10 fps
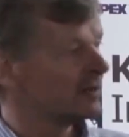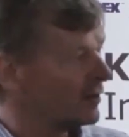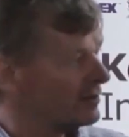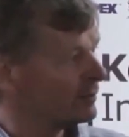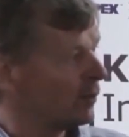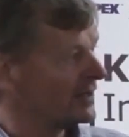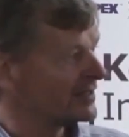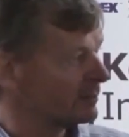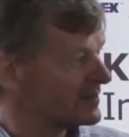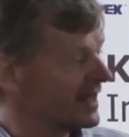Those
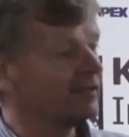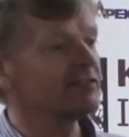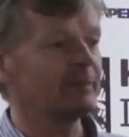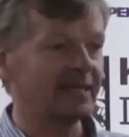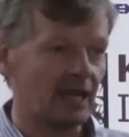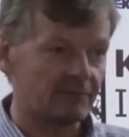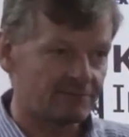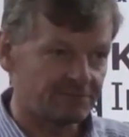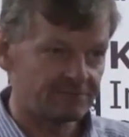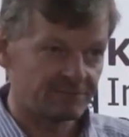points themselves became
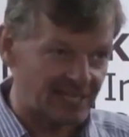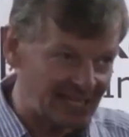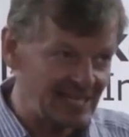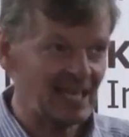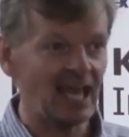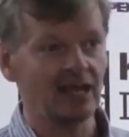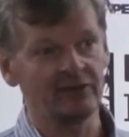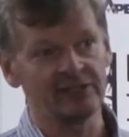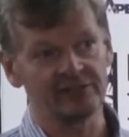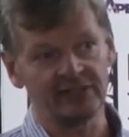key
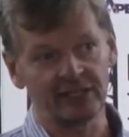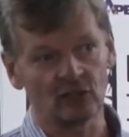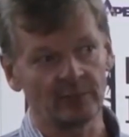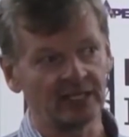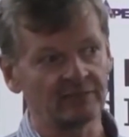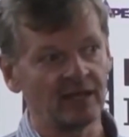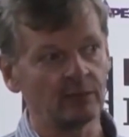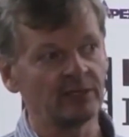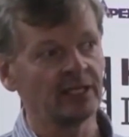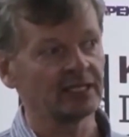areas of economic
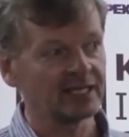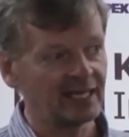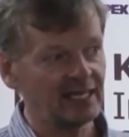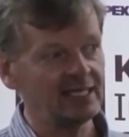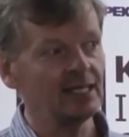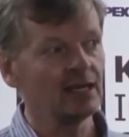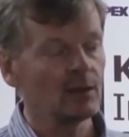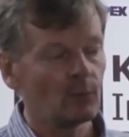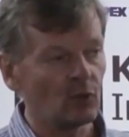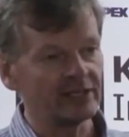development and key
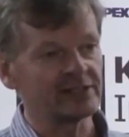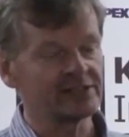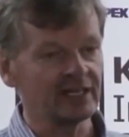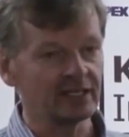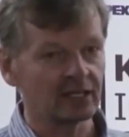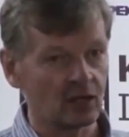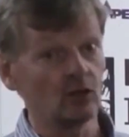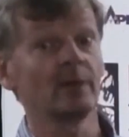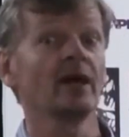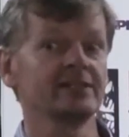points in the
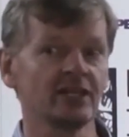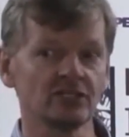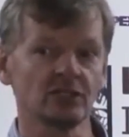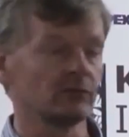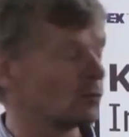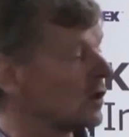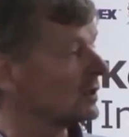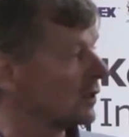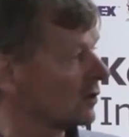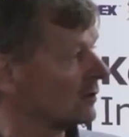globalization of the
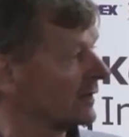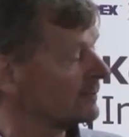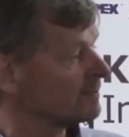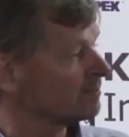world economy.